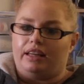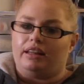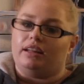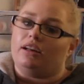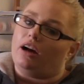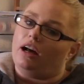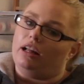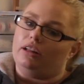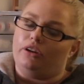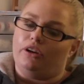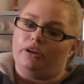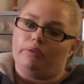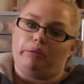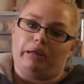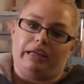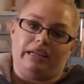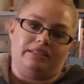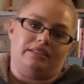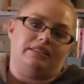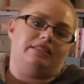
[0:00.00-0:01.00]
that I learned
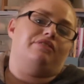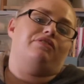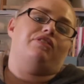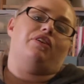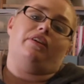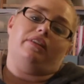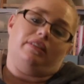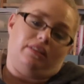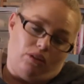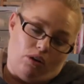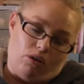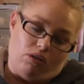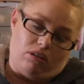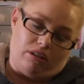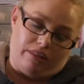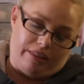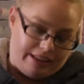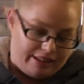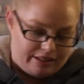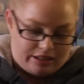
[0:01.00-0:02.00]
because it's a very long
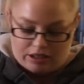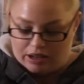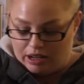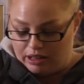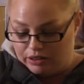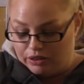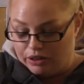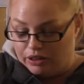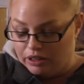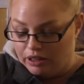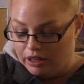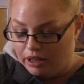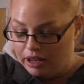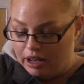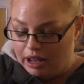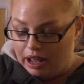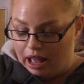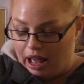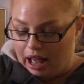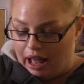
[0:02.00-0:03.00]
thing that I
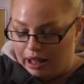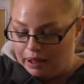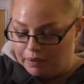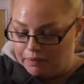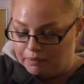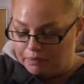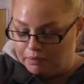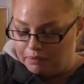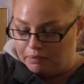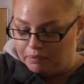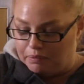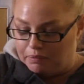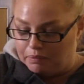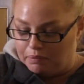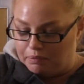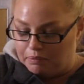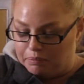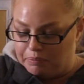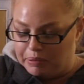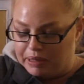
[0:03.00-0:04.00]
learned.
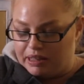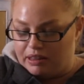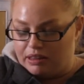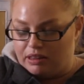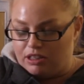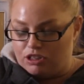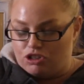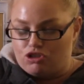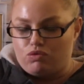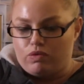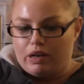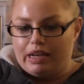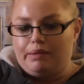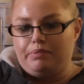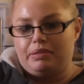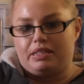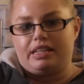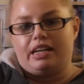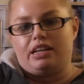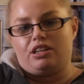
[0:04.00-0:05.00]
But the dream
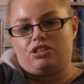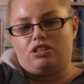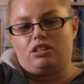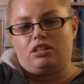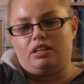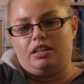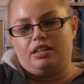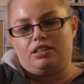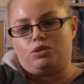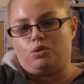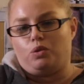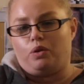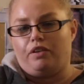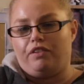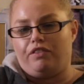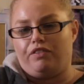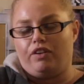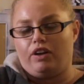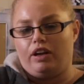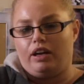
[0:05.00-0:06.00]
section is sort
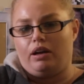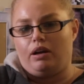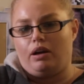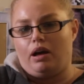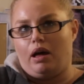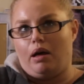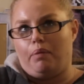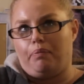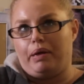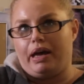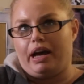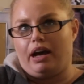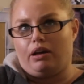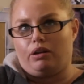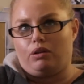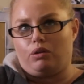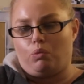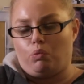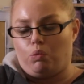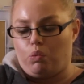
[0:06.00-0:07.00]
of
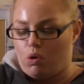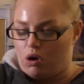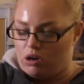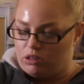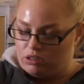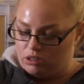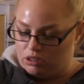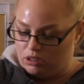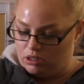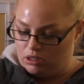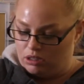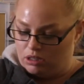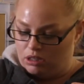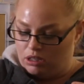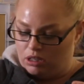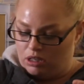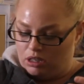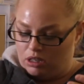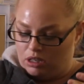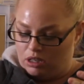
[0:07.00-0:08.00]
about what,
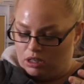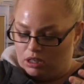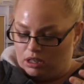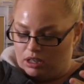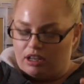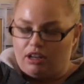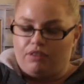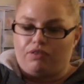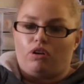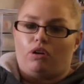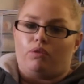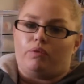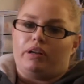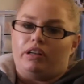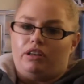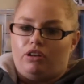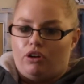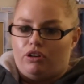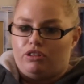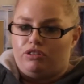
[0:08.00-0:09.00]
and I've got
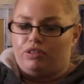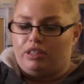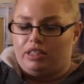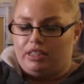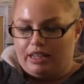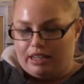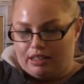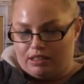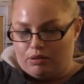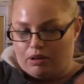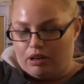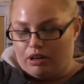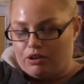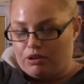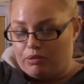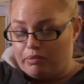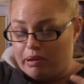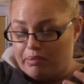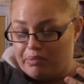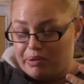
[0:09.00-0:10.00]
notes written down so I could
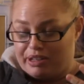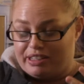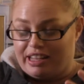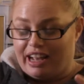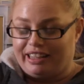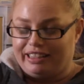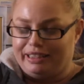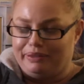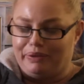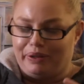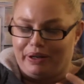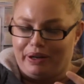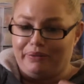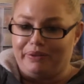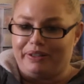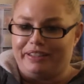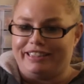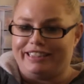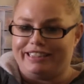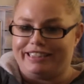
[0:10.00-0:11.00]
remember exactly what I
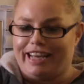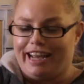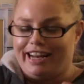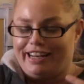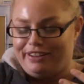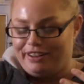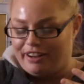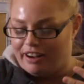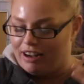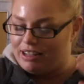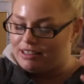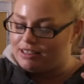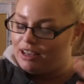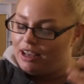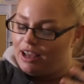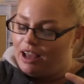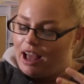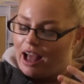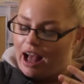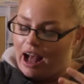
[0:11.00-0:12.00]
wanted to say to you guys.
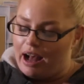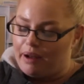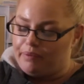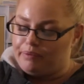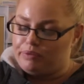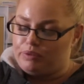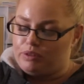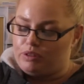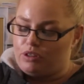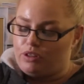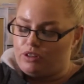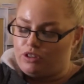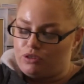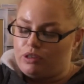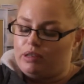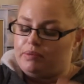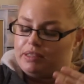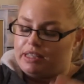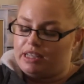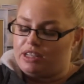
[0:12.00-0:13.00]
So the
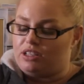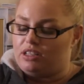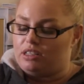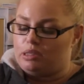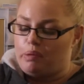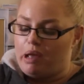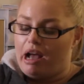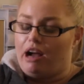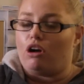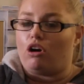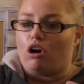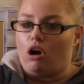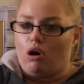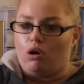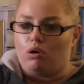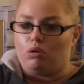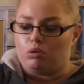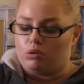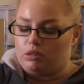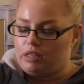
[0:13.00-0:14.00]
dream section is about
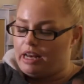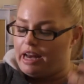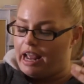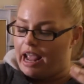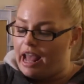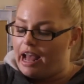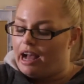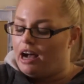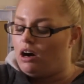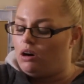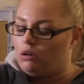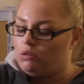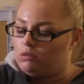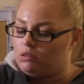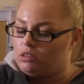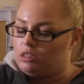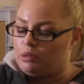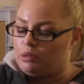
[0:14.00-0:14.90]
goals and how to